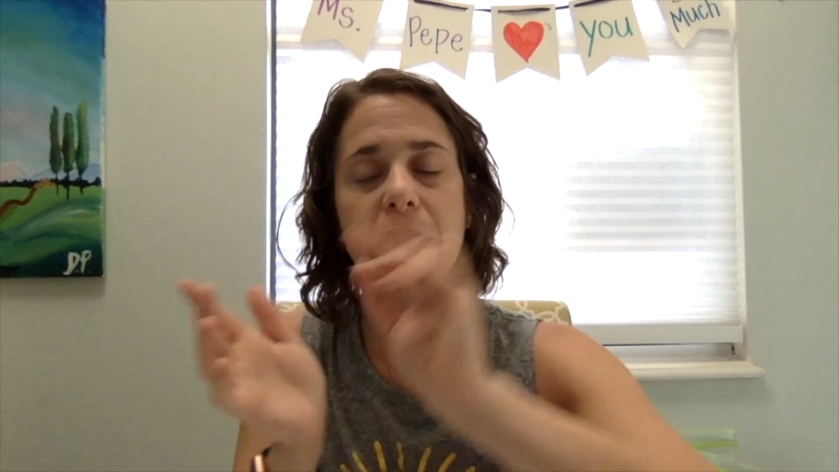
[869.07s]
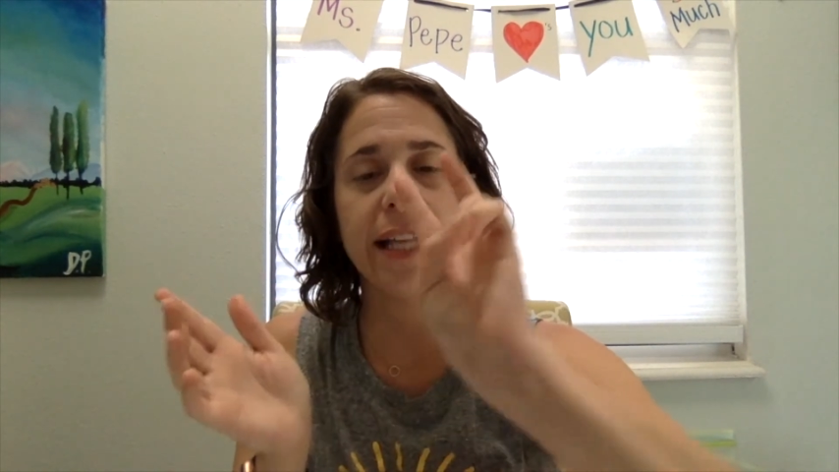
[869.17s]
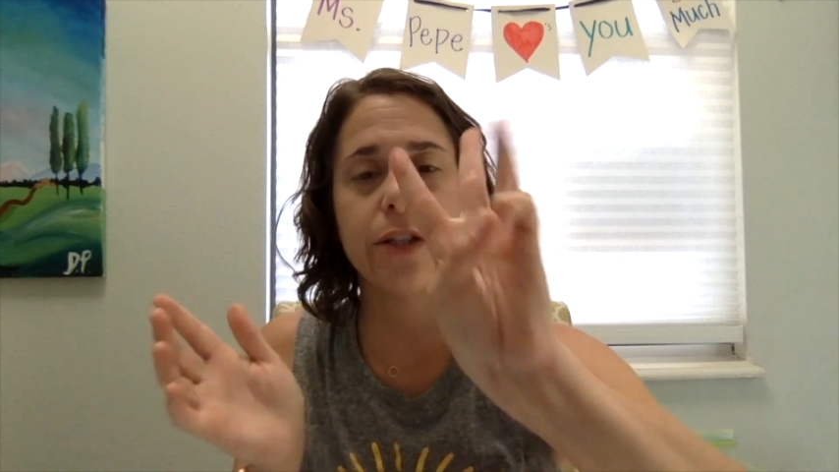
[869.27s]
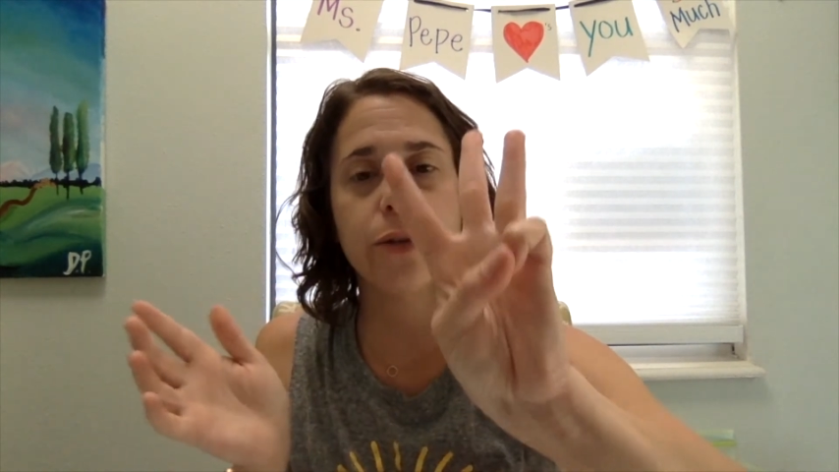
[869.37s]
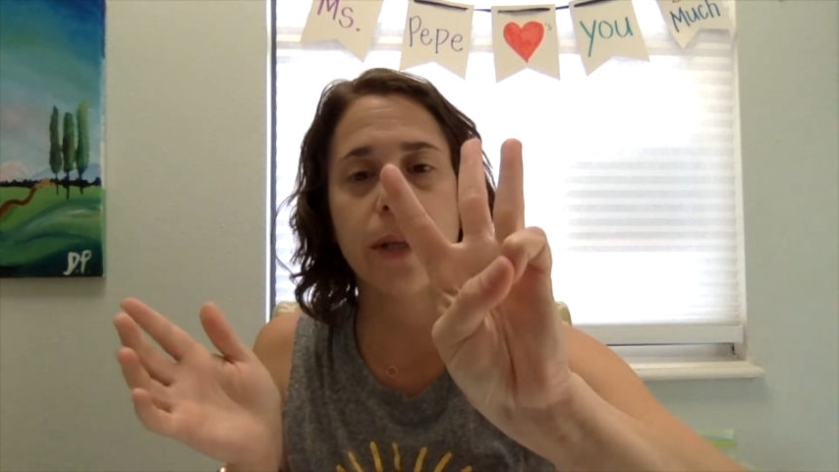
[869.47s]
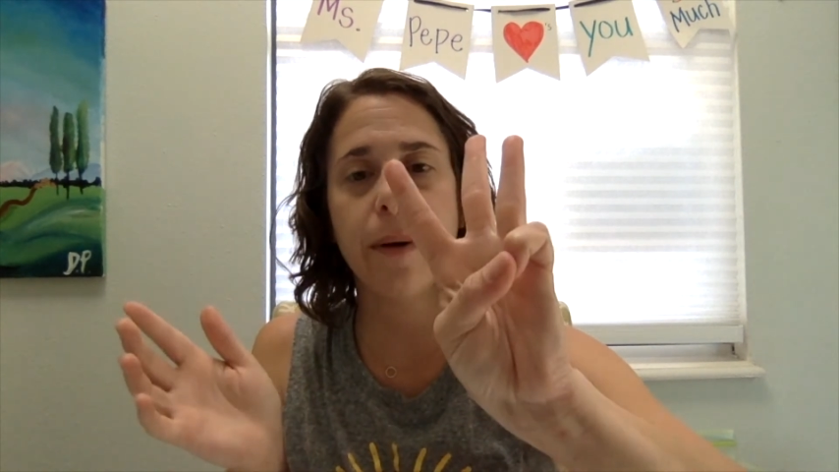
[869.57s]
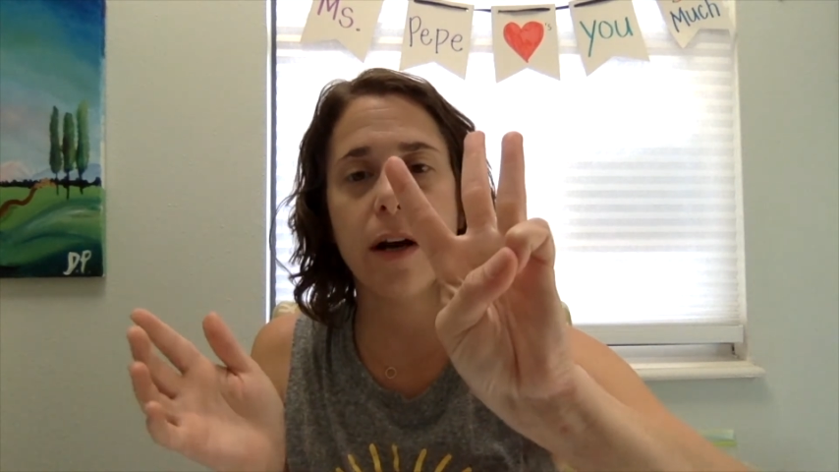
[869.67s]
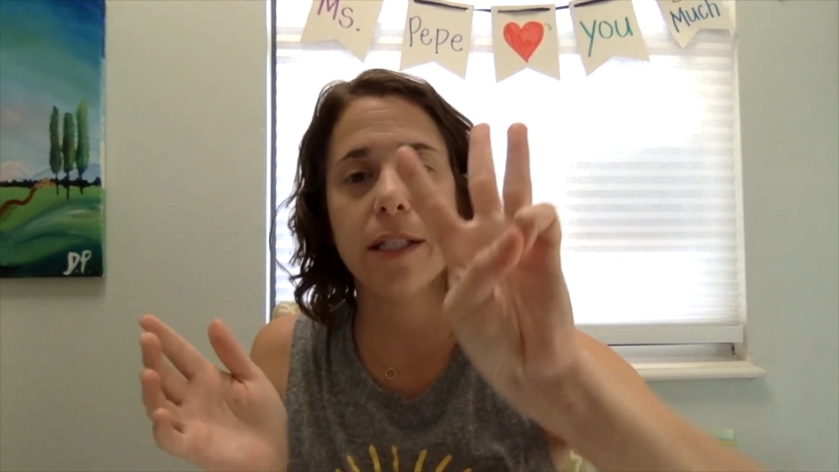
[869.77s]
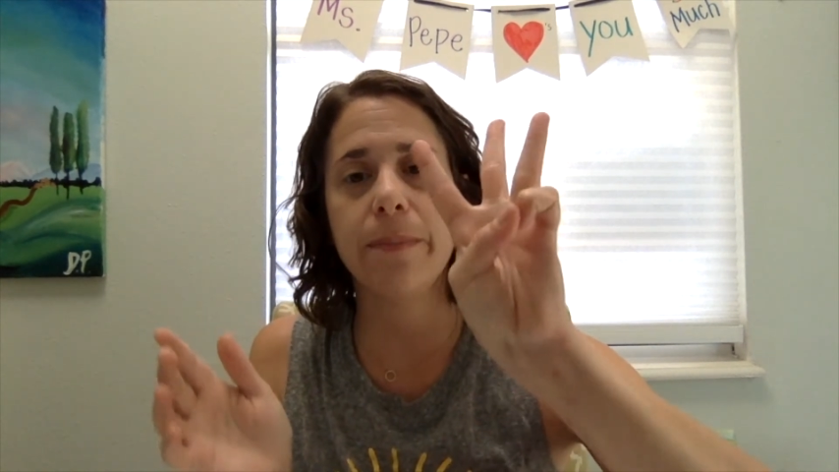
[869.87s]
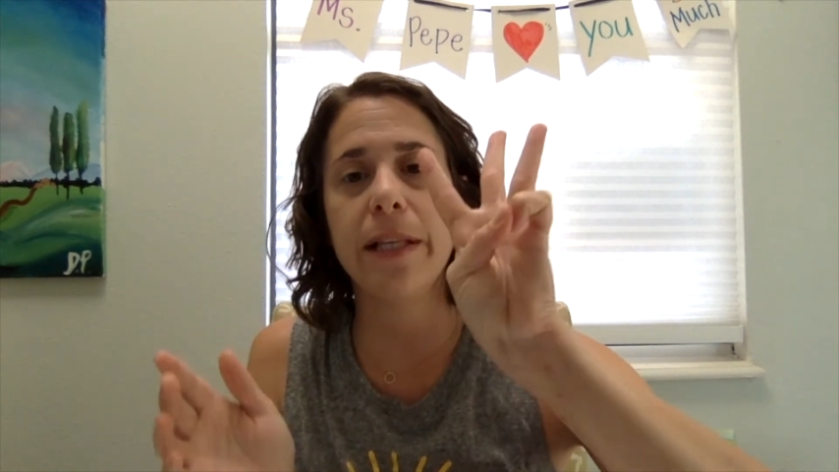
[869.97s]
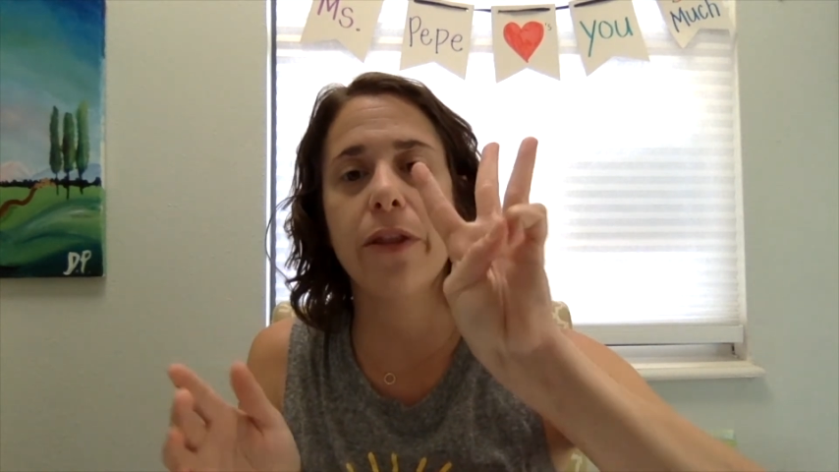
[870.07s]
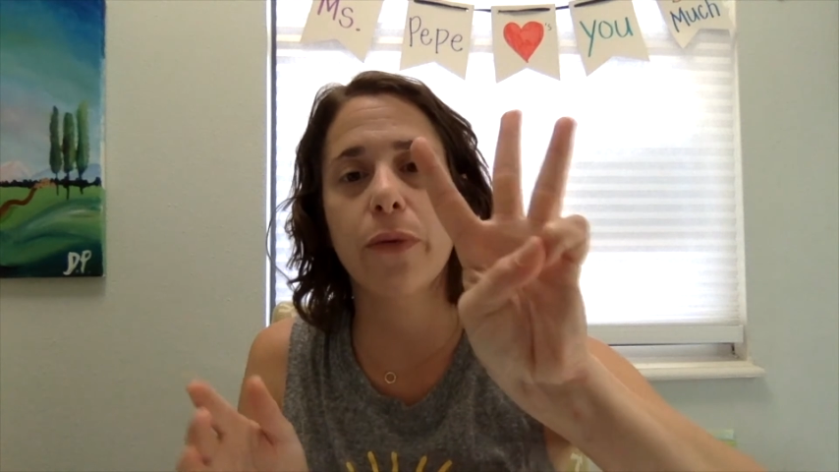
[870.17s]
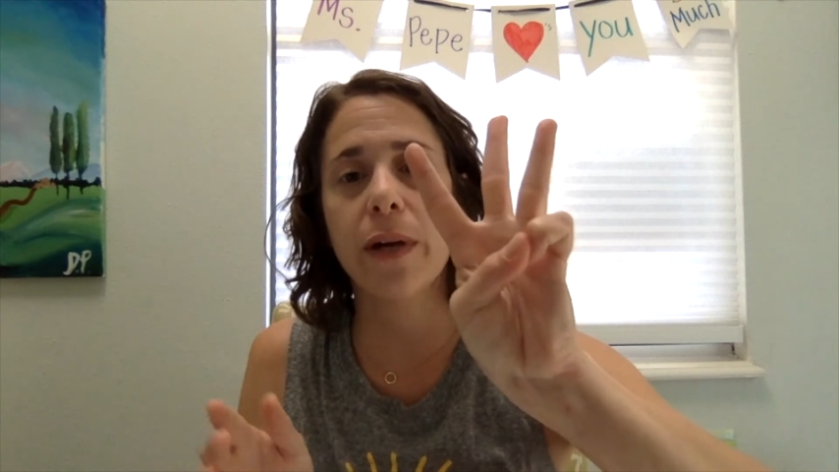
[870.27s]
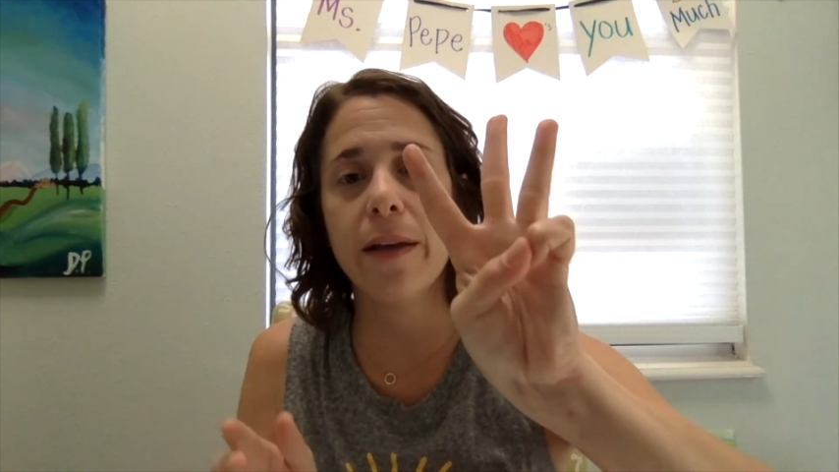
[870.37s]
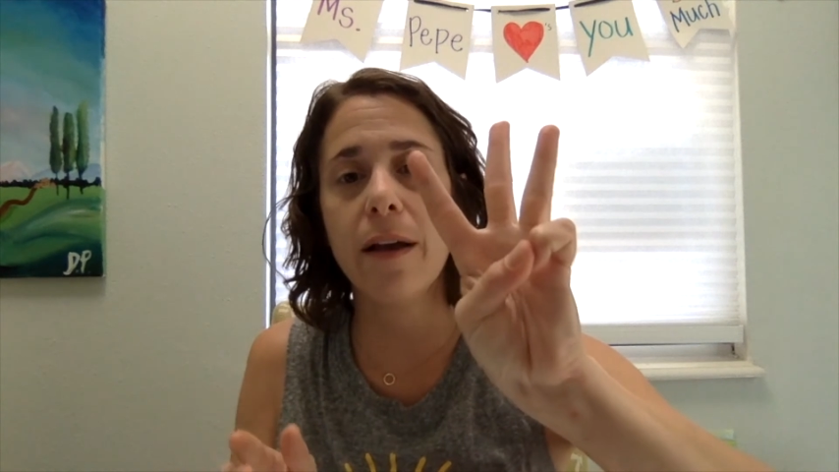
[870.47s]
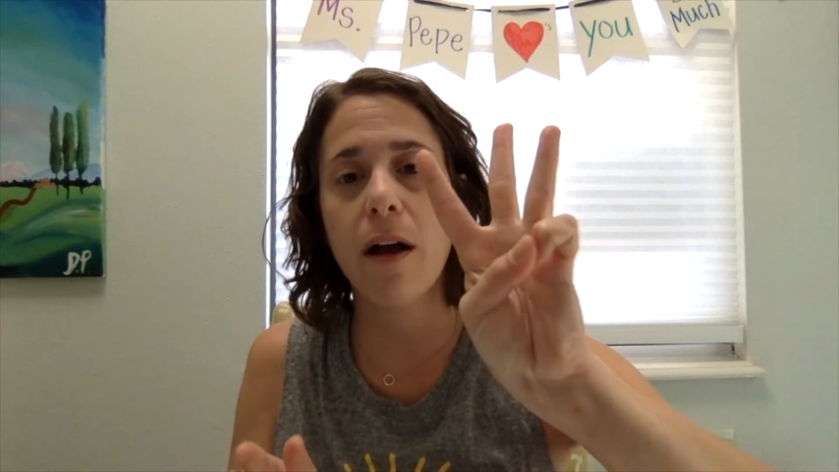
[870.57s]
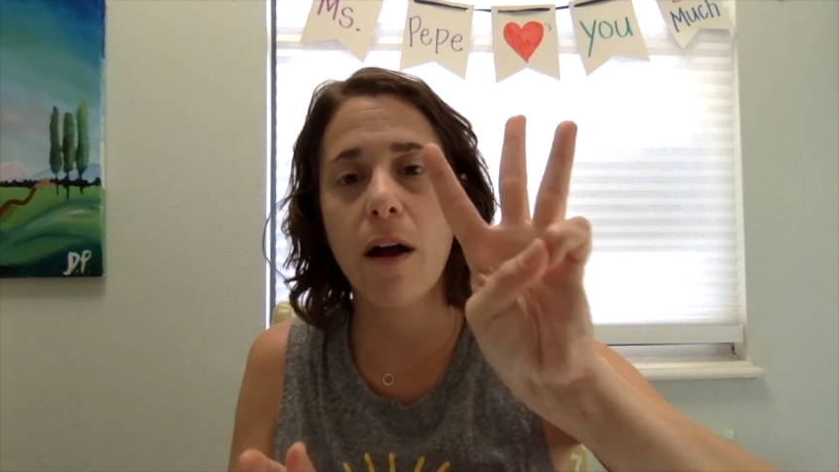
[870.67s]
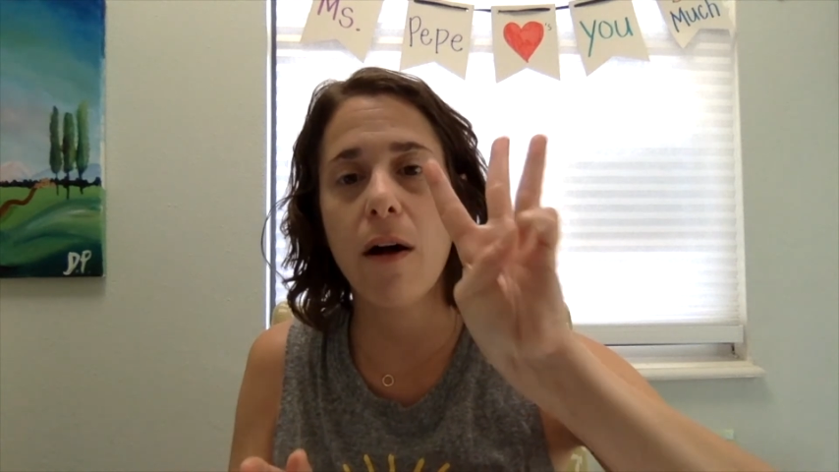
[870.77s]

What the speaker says: That's 3 parts. I mean 3.